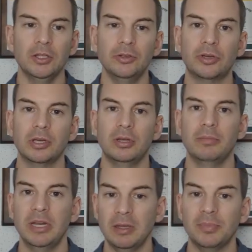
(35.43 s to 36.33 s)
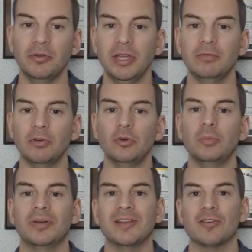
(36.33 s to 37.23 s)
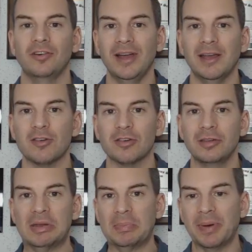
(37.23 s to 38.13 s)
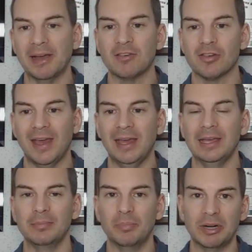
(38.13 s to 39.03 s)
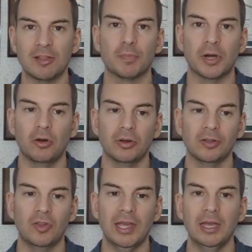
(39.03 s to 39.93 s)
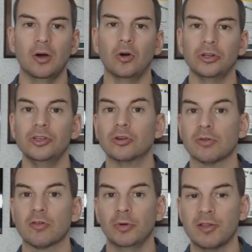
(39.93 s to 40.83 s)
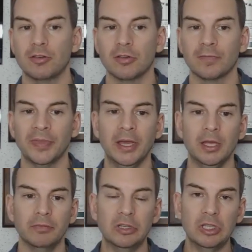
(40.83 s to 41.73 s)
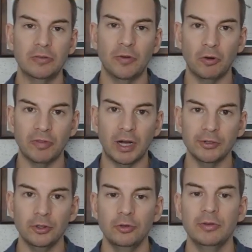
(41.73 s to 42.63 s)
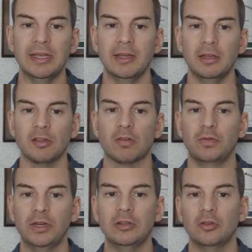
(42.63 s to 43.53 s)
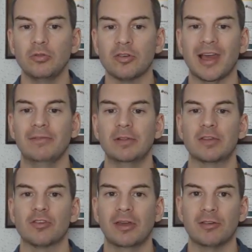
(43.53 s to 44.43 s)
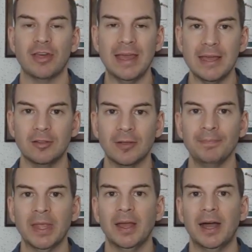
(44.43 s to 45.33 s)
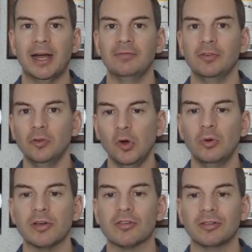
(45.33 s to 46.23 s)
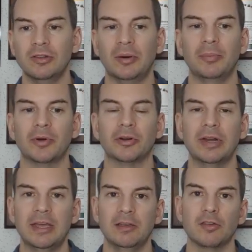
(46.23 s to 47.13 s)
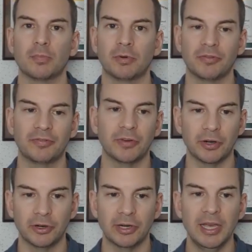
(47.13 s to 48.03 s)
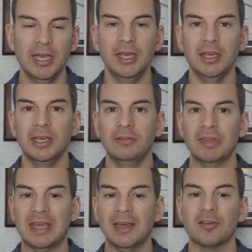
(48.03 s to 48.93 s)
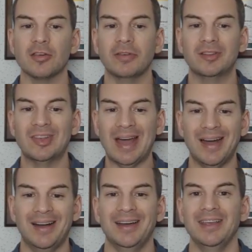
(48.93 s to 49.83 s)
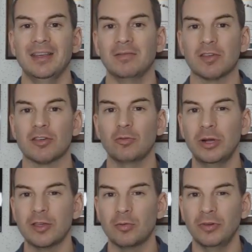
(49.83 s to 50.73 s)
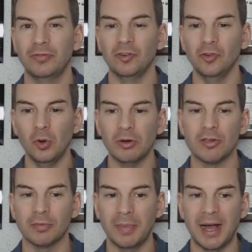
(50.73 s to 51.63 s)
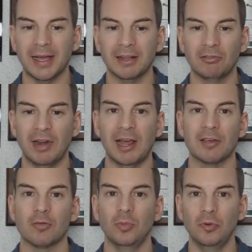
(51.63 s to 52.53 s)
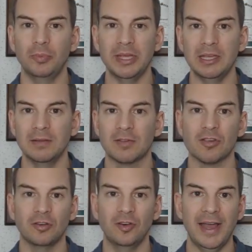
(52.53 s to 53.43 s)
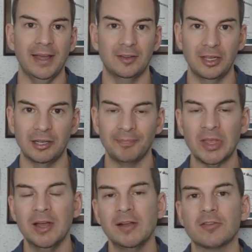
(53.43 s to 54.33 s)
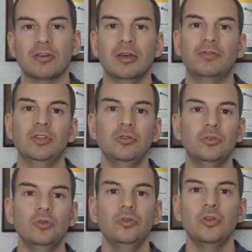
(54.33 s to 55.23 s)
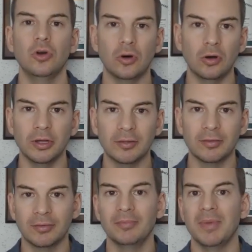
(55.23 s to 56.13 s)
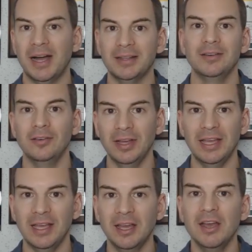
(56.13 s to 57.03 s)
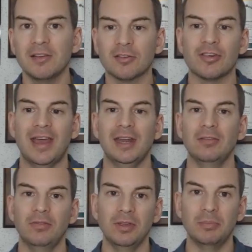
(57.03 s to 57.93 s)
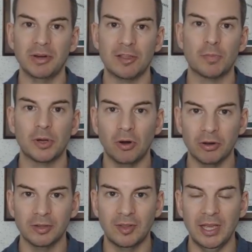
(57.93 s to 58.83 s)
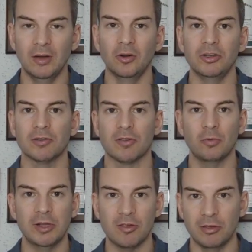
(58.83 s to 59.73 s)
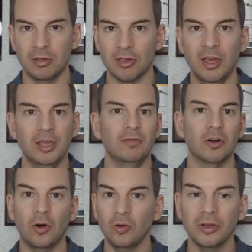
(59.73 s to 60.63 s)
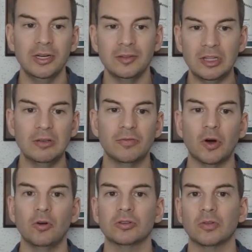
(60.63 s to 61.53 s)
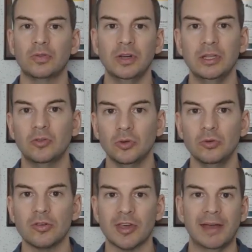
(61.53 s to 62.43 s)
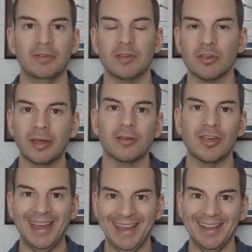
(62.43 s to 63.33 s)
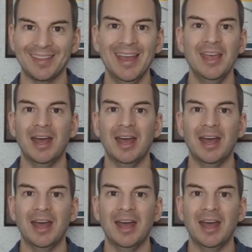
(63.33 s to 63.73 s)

You can manipulate the root bridge election by setting bridge priority on your switches. The default value is 32768 and the lowest number is preferred. In the case of a tie, the switch with the lowest MAC address will be selected. So if you do not manually set the bridge priority on your switches, they're all going to default to 32768.